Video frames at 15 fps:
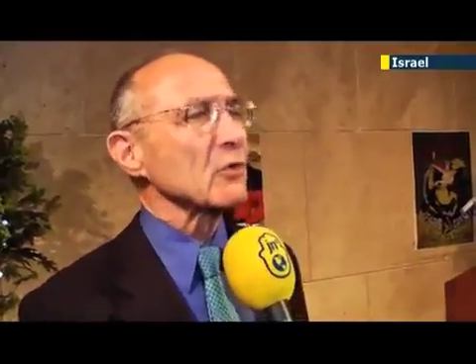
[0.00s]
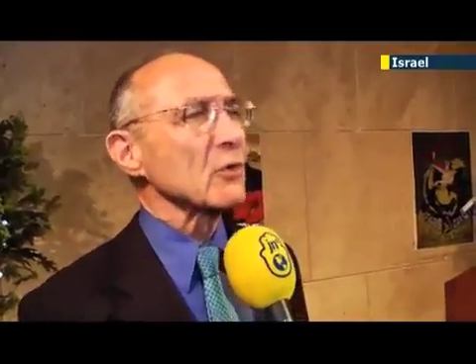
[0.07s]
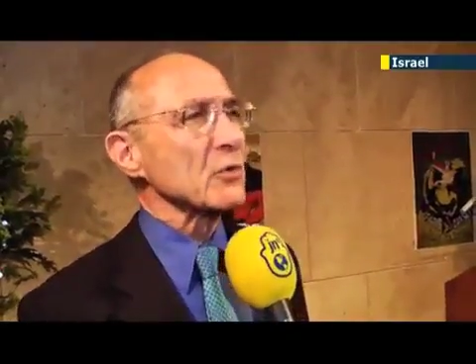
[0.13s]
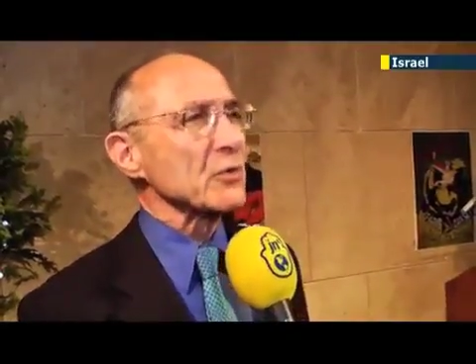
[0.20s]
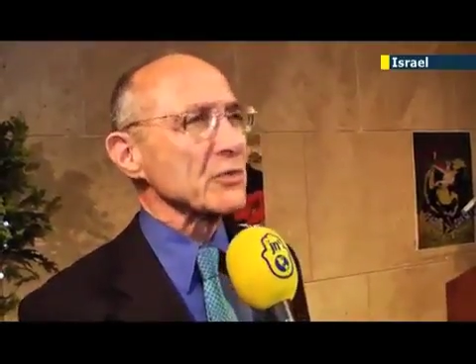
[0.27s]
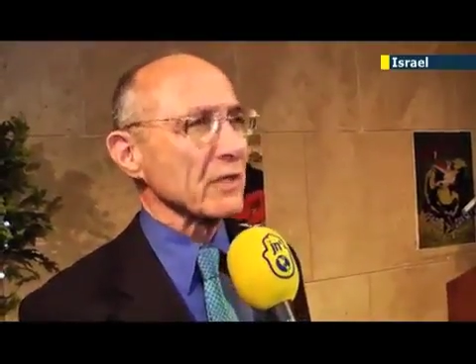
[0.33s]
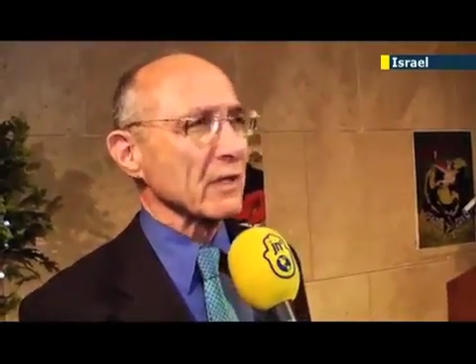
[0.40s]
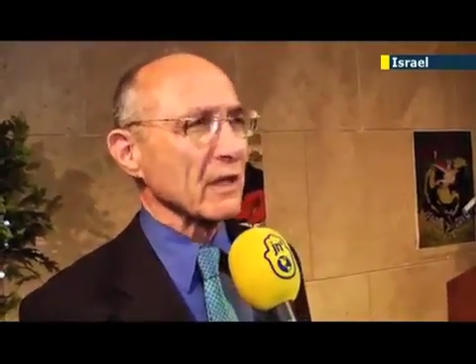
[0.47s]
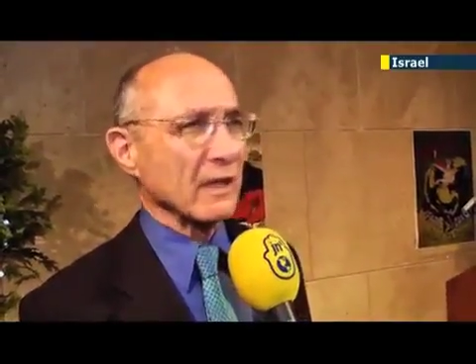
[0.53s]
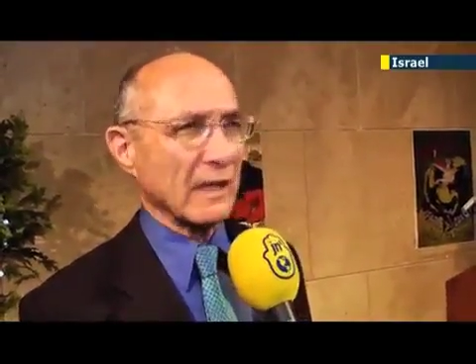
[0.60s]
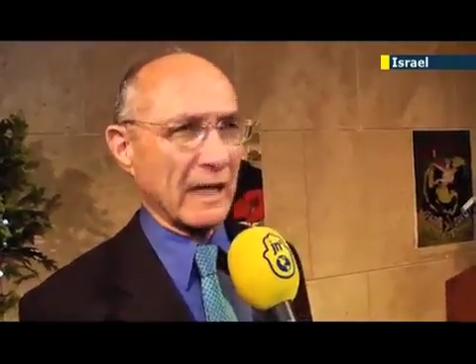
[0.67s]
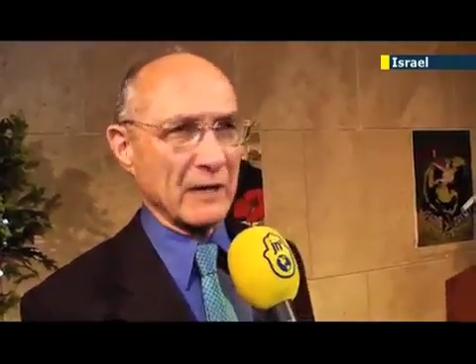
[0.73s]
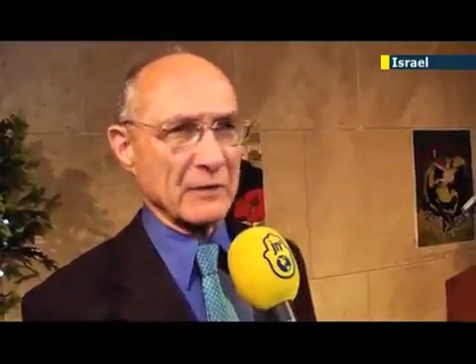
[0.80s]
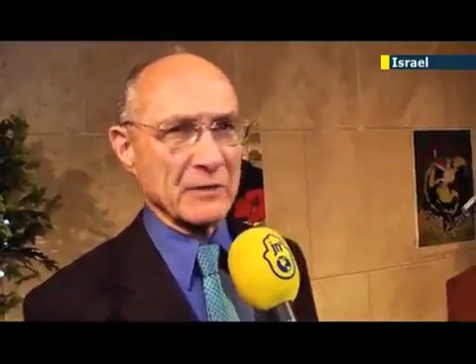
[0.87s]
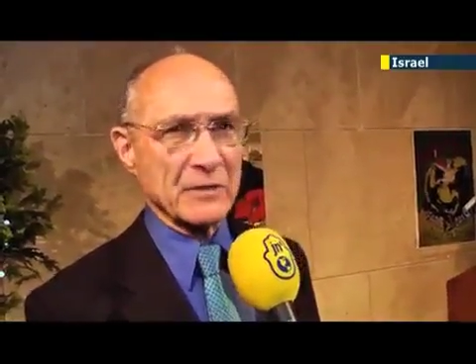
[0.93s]
roots in
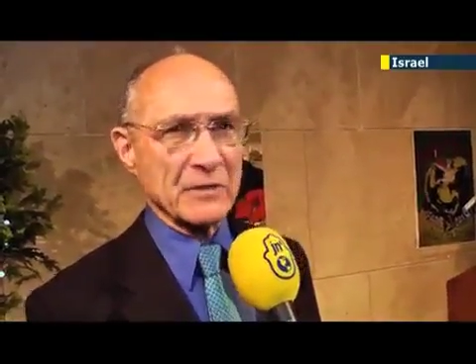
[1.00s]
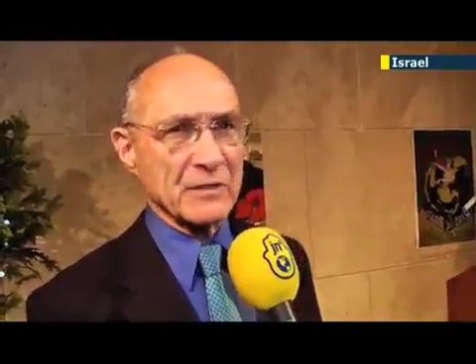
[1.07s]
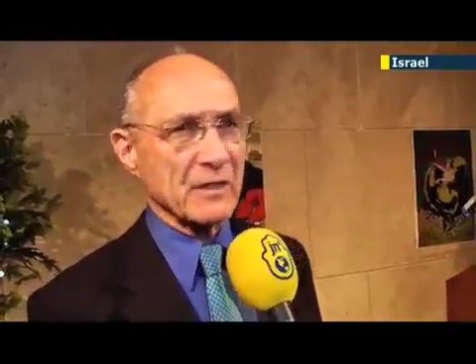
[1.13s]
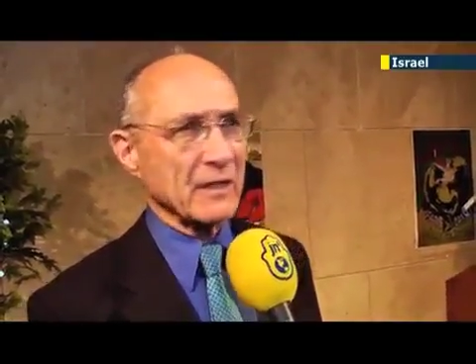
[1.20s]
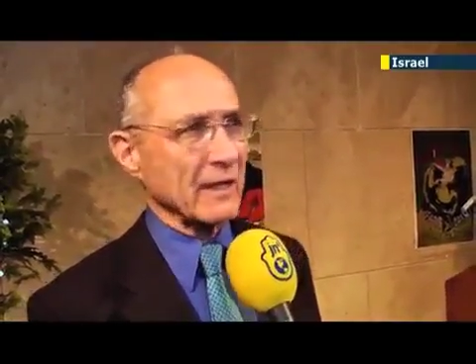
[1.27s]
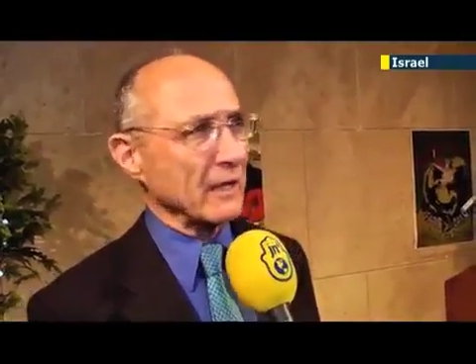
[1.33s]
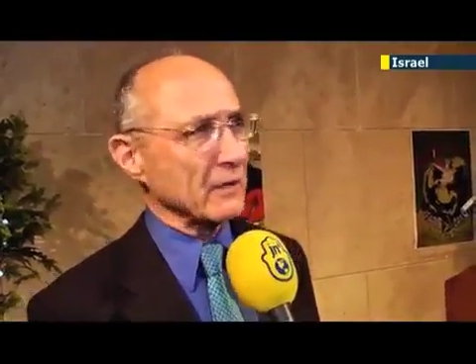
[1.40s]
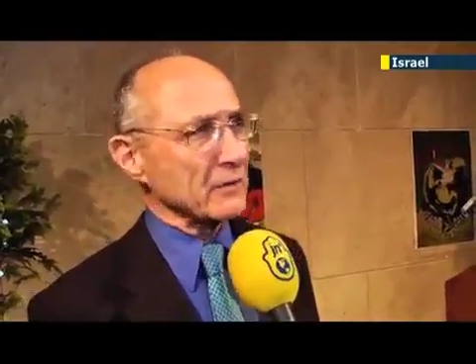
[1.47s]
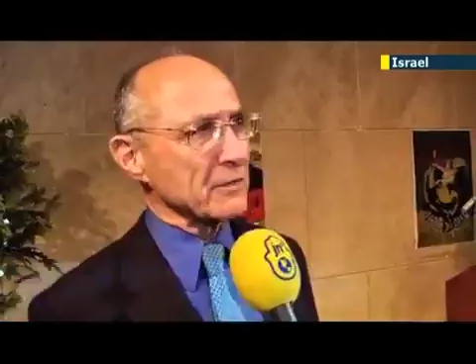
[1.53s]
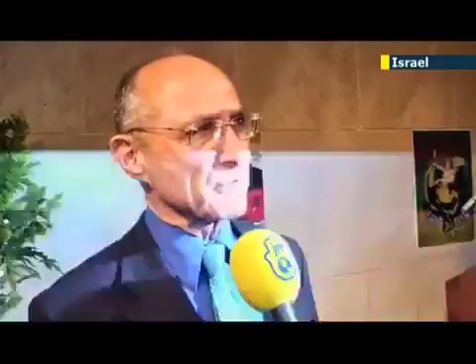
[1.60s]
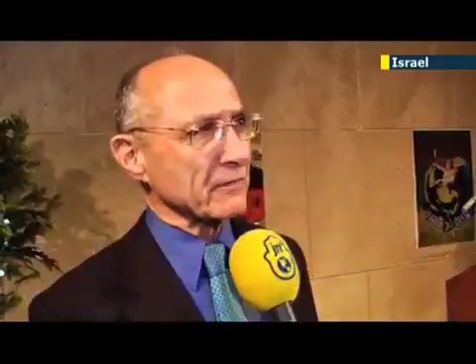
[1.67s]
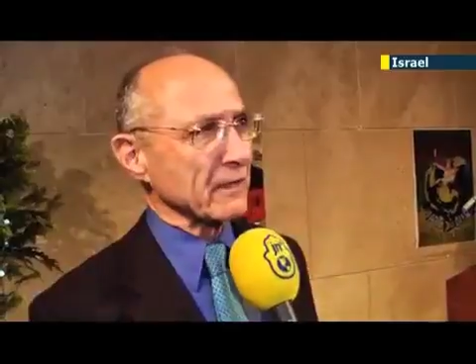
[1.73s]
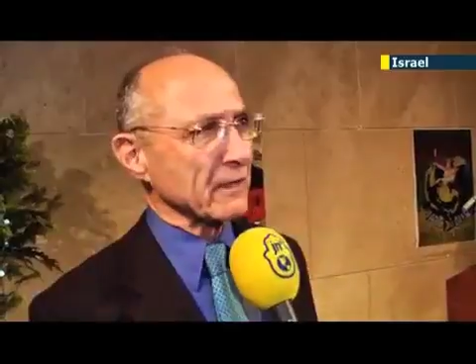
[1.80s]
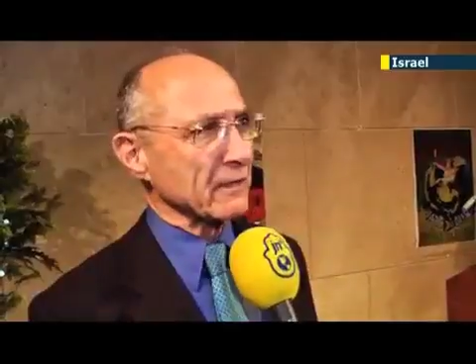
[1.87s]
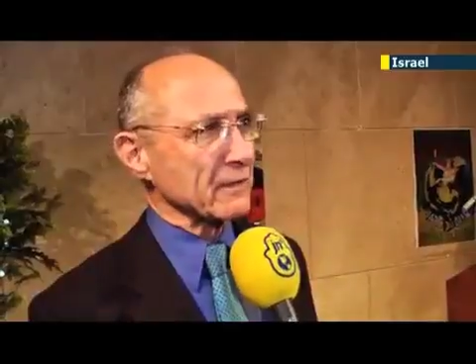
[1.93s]
thousands and thousands
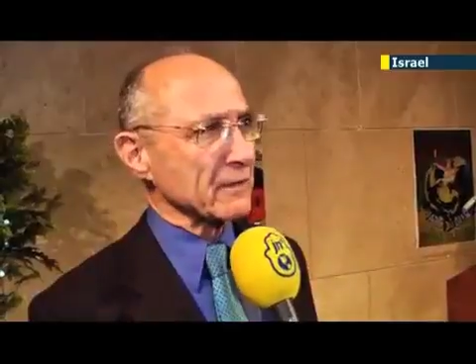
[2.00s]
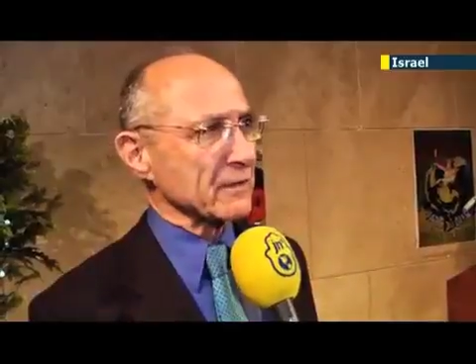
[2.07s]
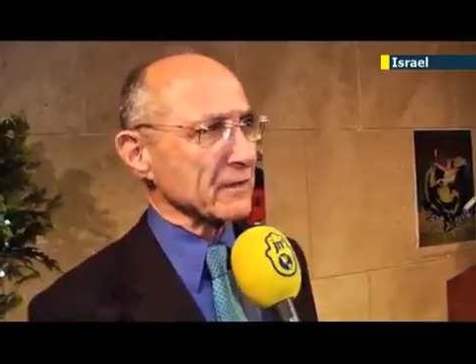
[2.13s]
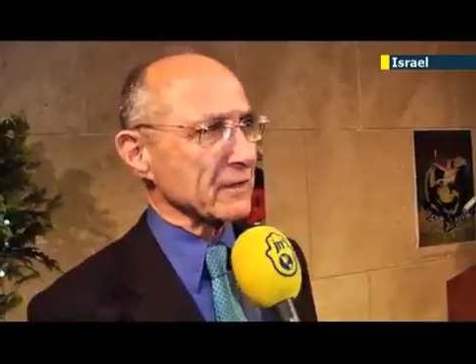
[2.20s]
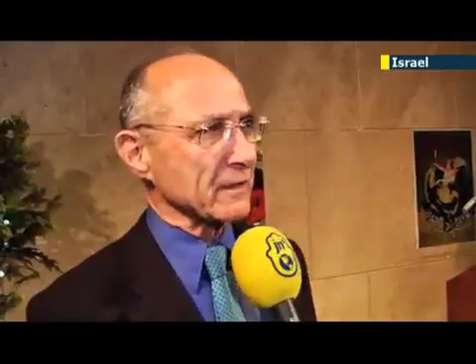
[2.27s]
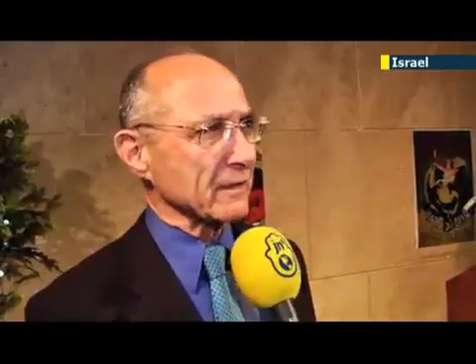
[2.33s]
of years